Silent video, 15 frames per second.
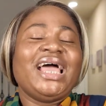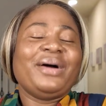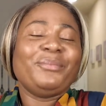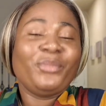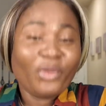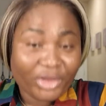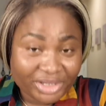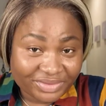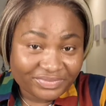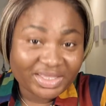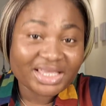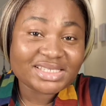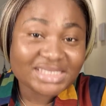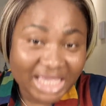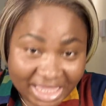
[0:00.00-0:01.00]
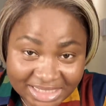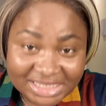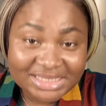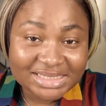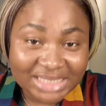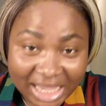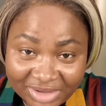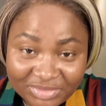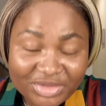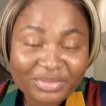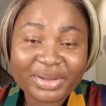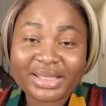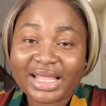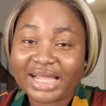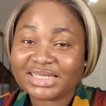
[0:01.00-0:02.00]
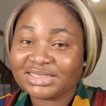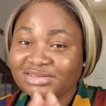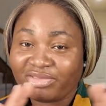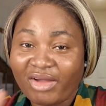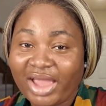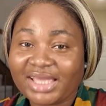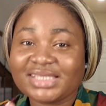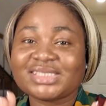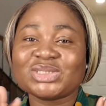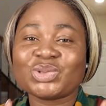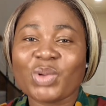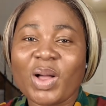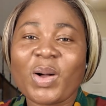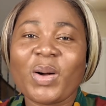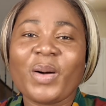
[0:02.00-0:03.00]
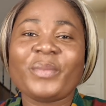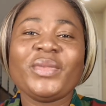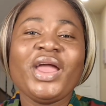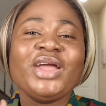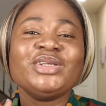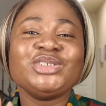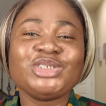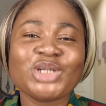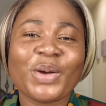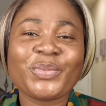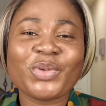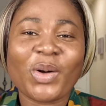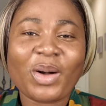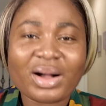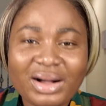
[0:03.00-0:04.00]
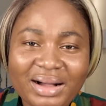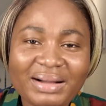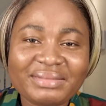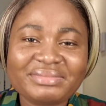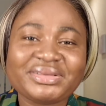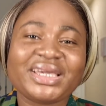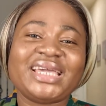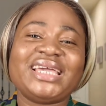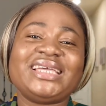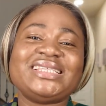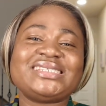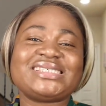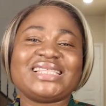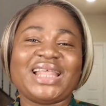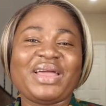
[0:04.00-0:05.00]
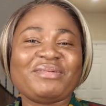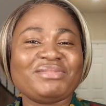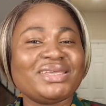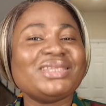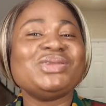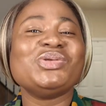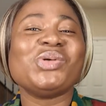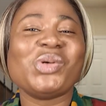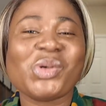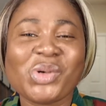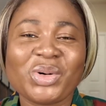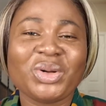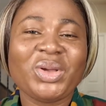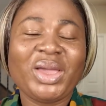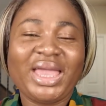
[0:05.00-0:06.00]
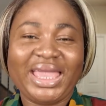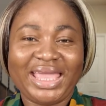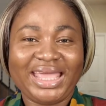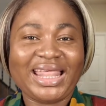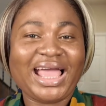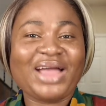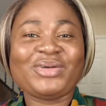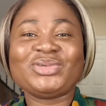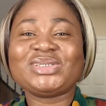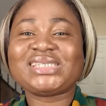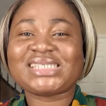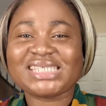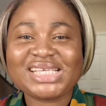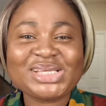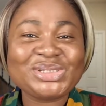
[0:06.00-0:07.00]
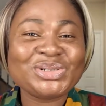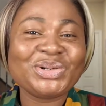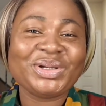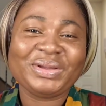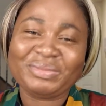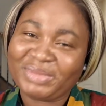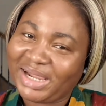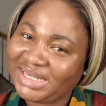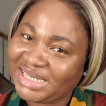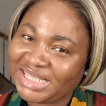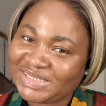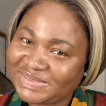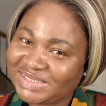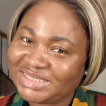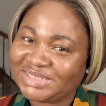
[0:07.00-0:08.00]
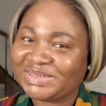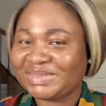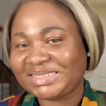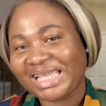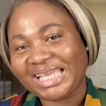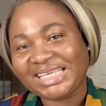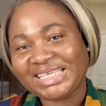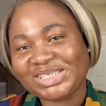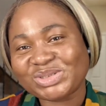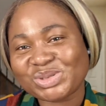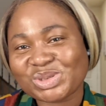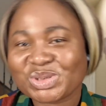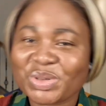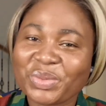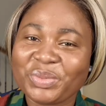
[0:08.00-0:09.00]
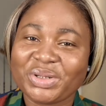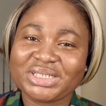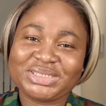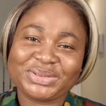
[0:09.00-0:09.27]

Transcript: But if there's any disagreement, that is fine, it is welcome. Drop your comments, let me know, and I will see you in my next video. Thank you so much.